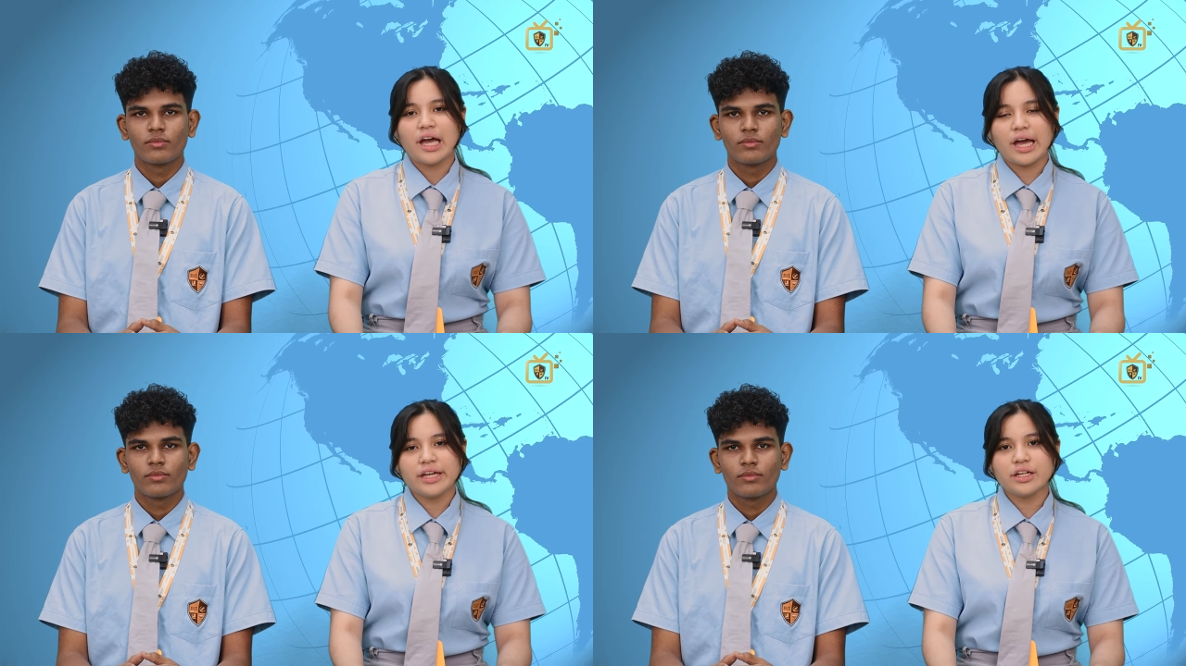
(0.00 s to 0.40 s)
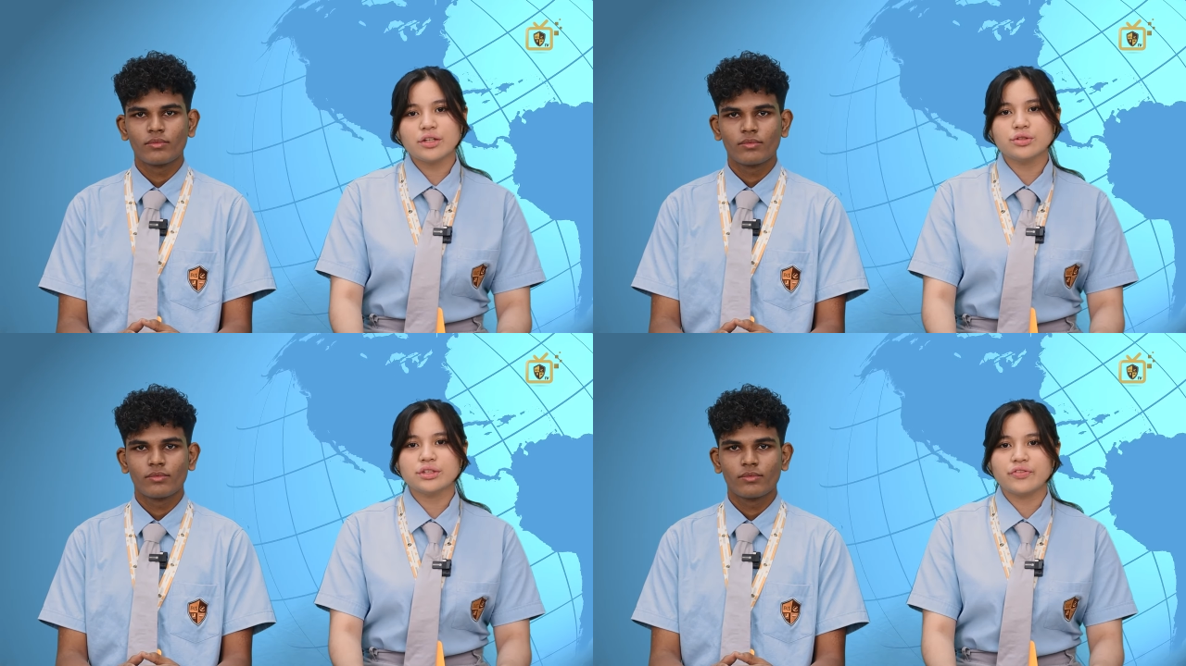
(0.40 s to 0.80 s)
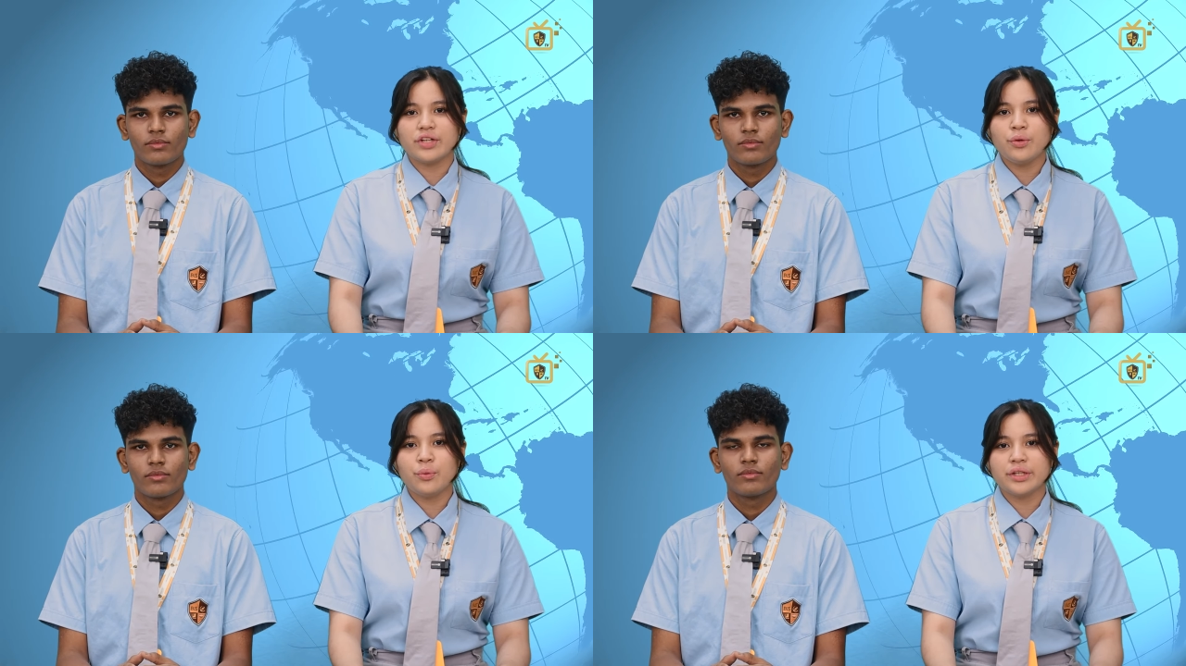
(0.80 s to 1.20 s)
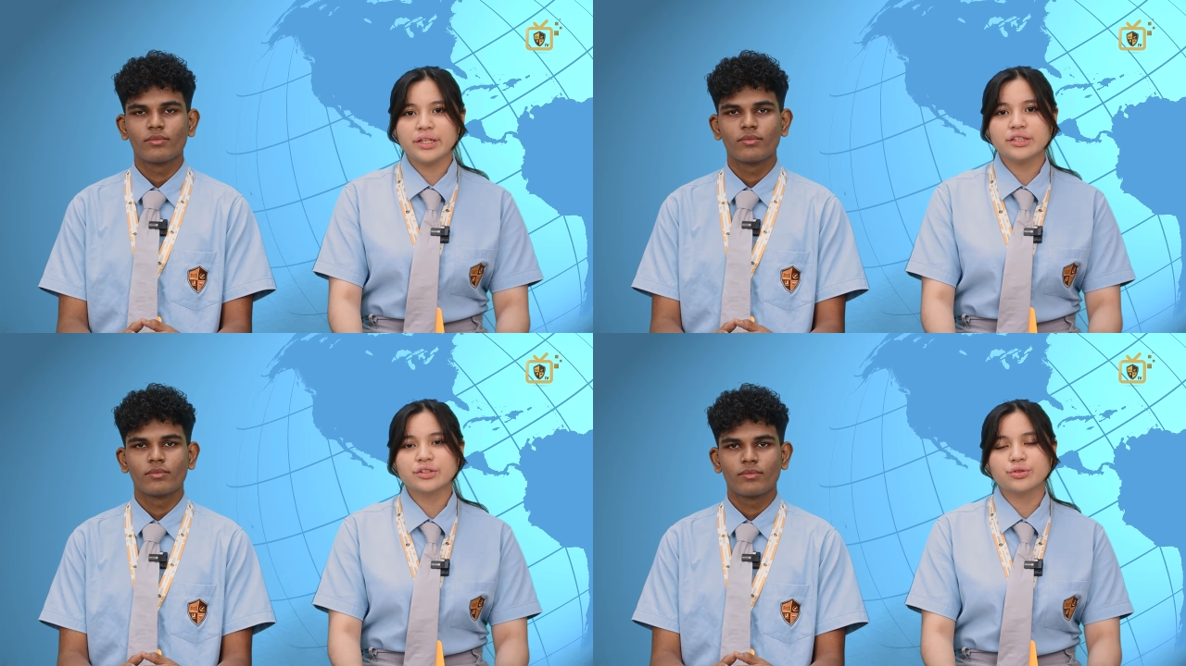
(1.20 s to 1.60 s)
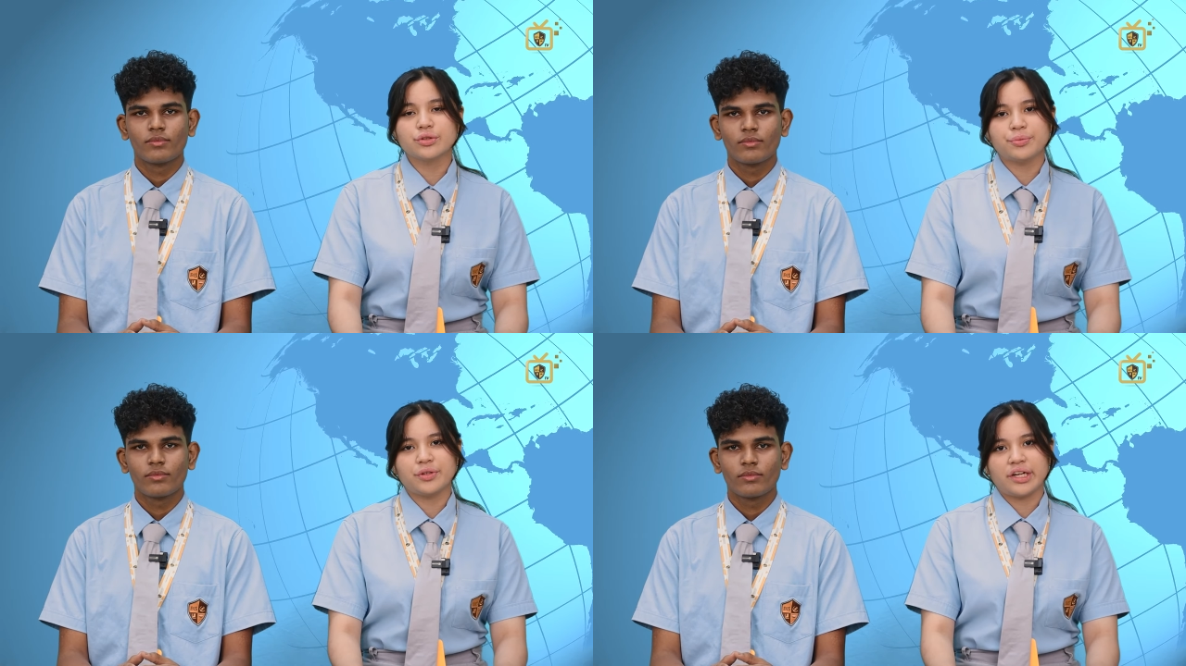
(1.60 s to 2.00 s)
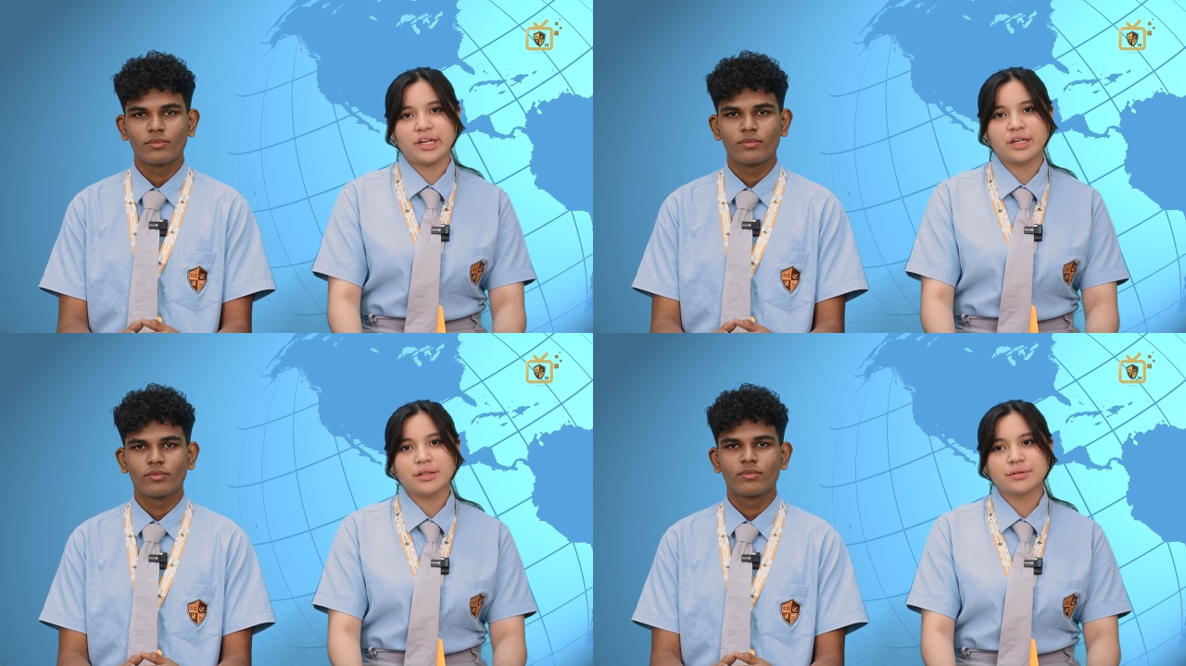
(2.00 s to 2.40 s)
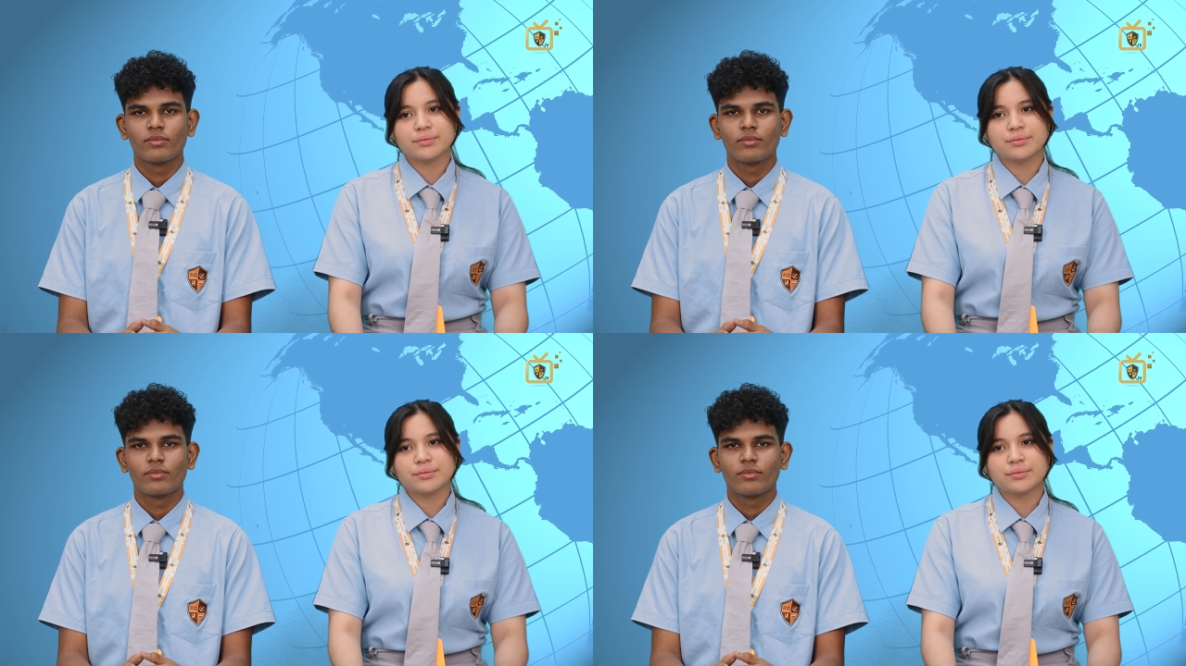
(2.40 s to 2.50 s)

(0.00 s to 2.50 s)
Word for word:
Speaker 1: and inclusivity within the school community.